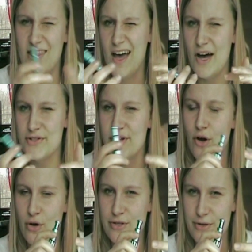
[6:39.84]
the housing,
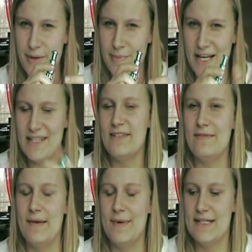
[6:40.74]
also the blades, if
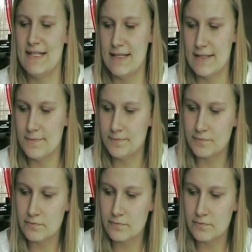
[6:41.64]
that makes sense.